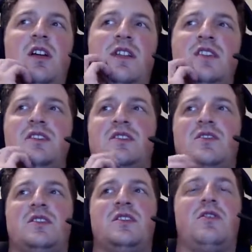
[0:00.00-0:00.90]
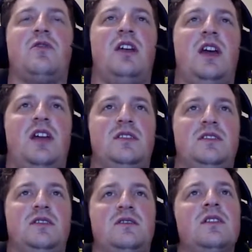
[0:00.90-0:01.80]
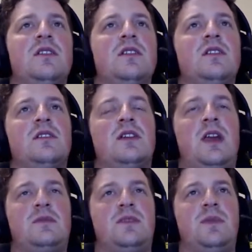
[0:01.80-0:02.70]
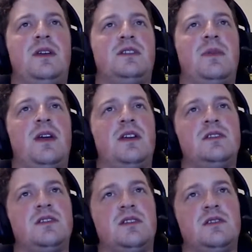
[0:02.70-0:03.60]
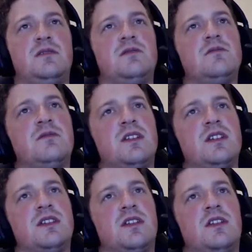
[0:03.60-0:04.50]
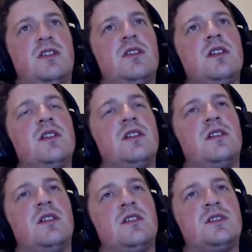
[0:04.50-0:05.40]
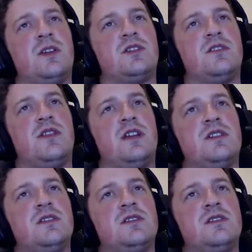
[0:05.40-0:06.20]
I think just because it's a 3 days and heaps of pit space and it's a special event.